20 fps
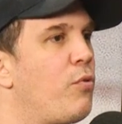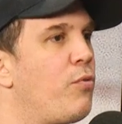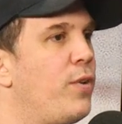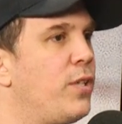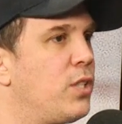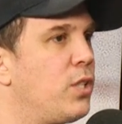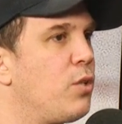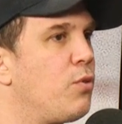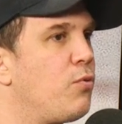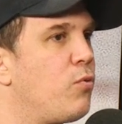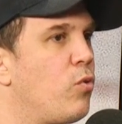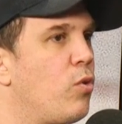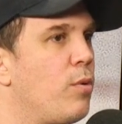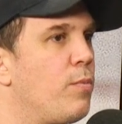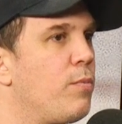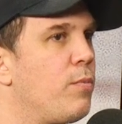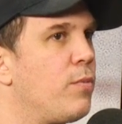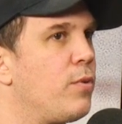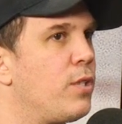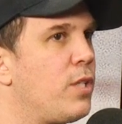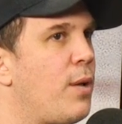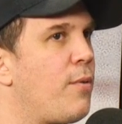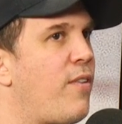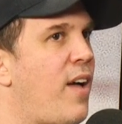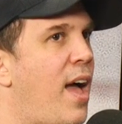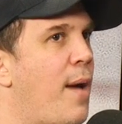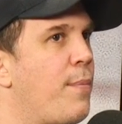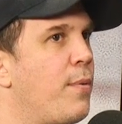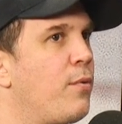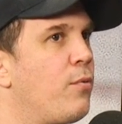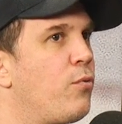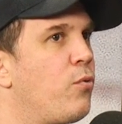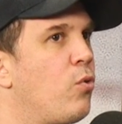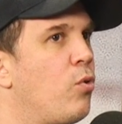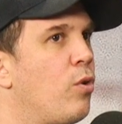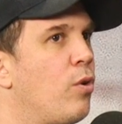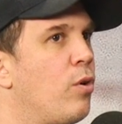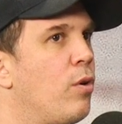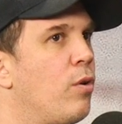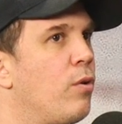physical form stuff happen
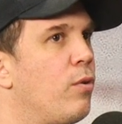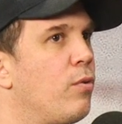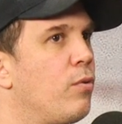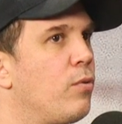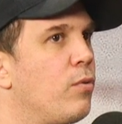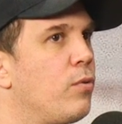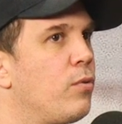for